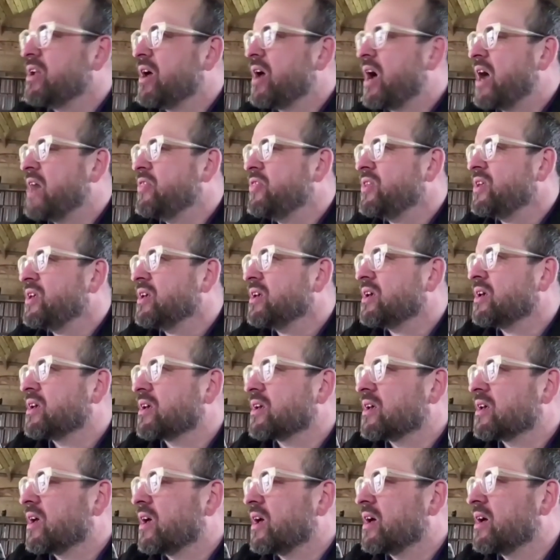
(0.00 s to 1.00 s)
I think
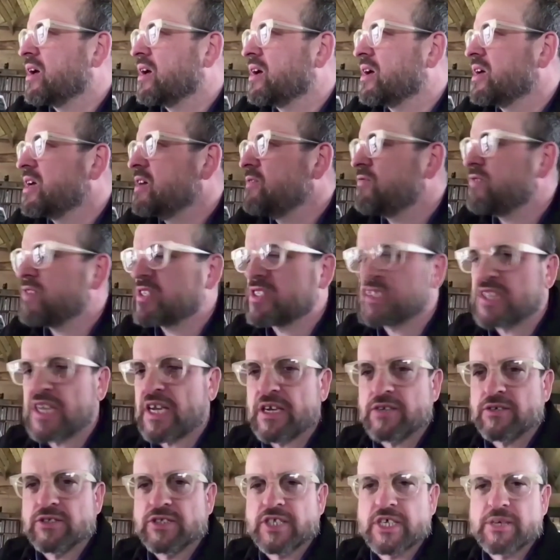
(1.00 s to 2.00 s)
if the
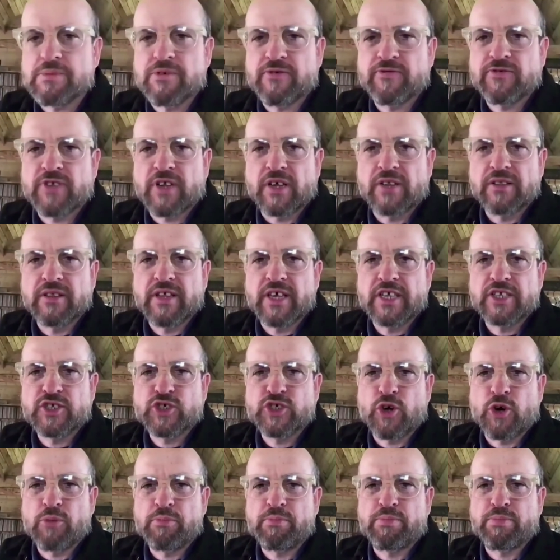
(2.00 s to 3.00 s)
sound team have done their
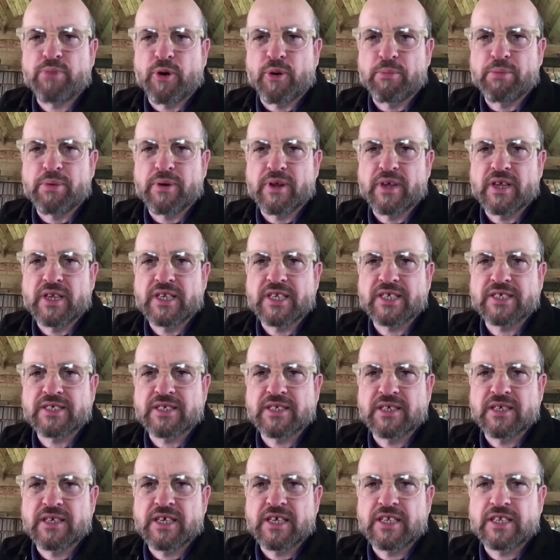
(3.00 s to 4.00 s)
job properly,
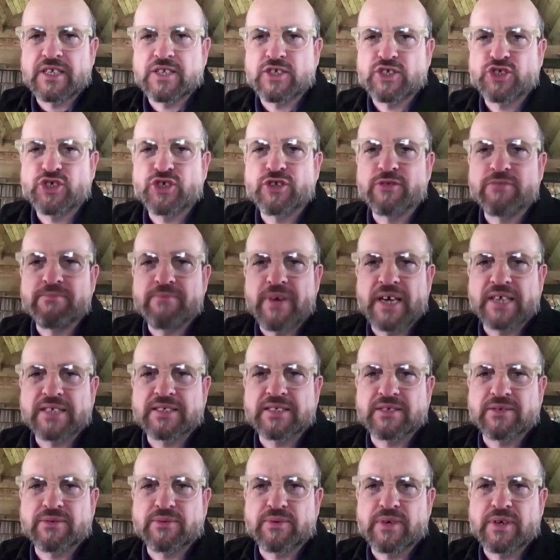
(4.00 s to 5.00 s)
it shouldn't
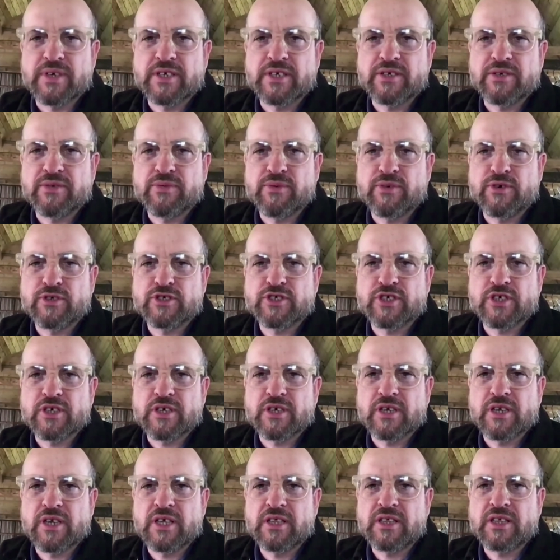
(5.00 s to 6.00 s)
matter where you watch it.
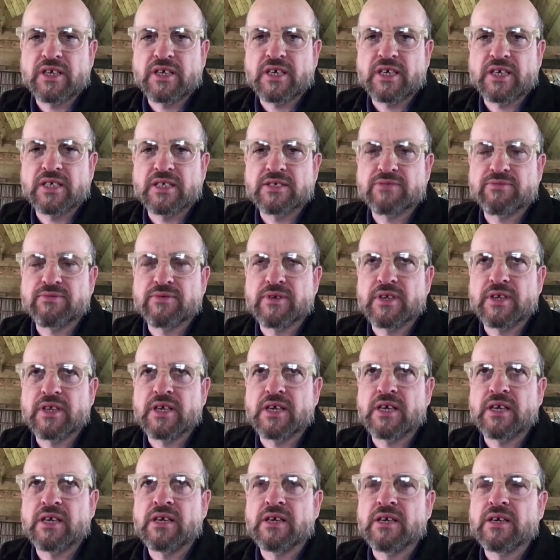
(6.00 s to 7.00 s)
And I think it's
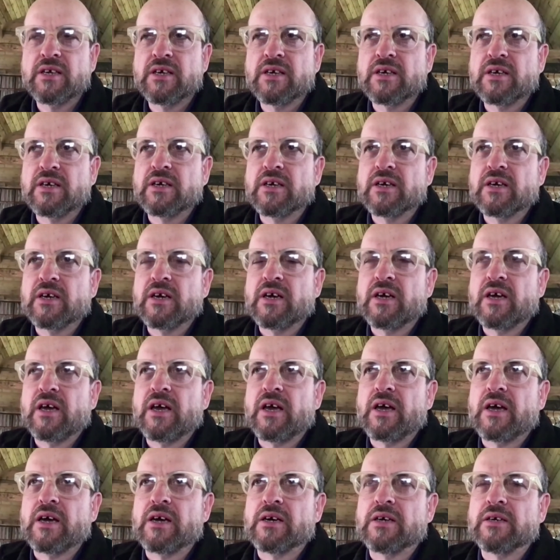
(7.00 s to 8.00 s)
really,
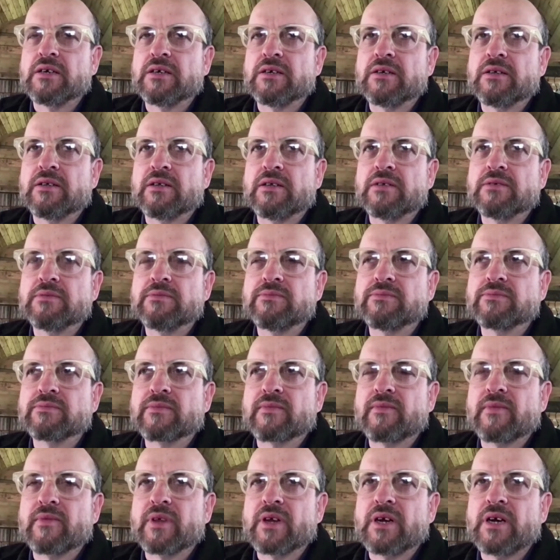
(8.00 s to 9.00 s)
I
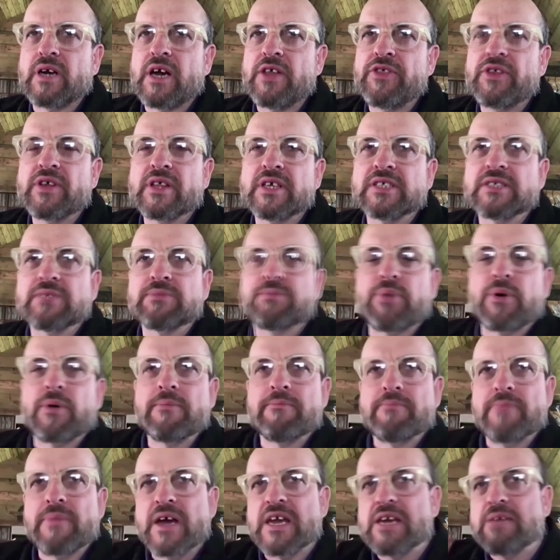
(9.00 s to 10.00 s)
think this is
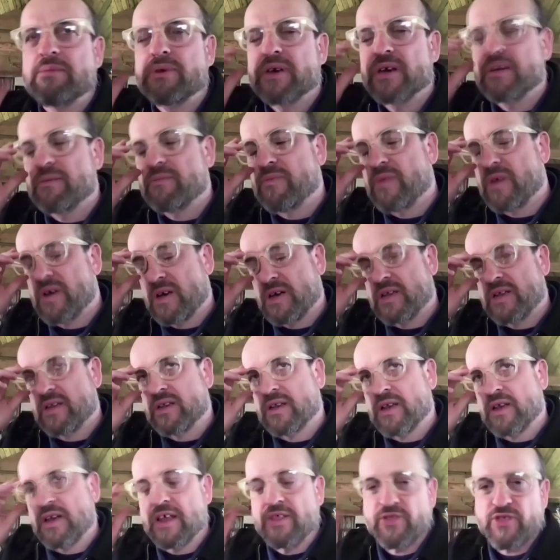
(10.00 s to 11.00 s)
maybe
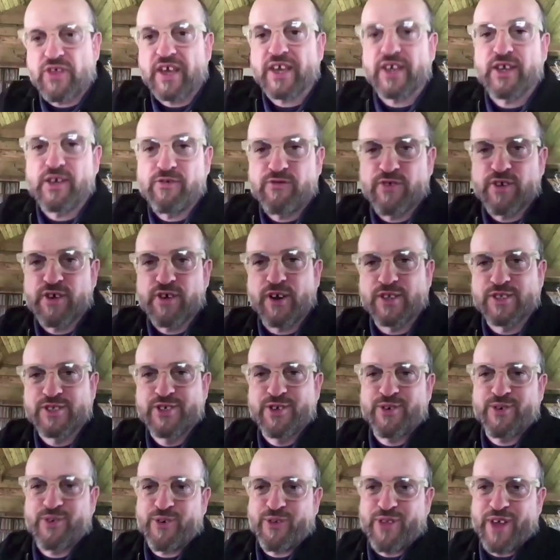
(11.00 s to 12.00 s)
and thank you for going
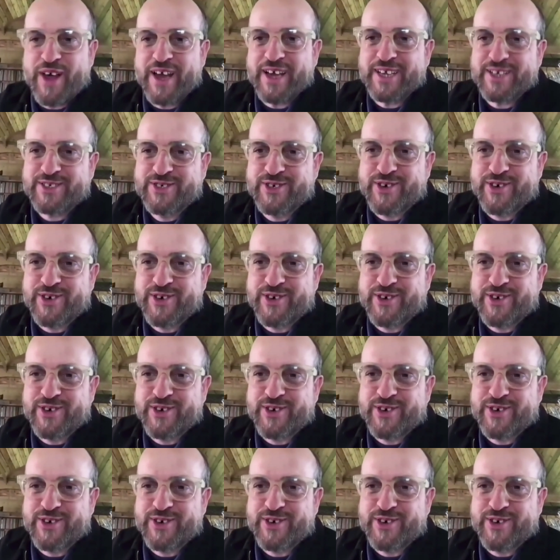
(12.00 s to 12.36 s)
to all that